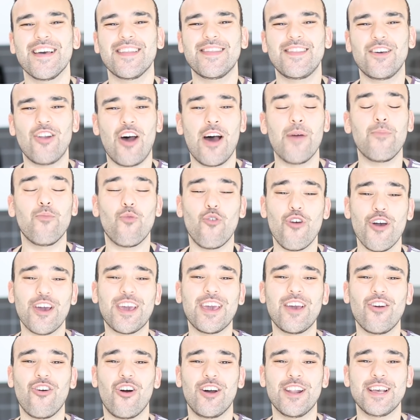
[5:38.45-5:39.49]
that I'm
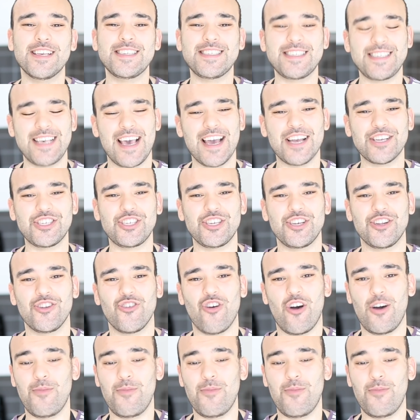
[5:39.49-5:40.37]
working on a section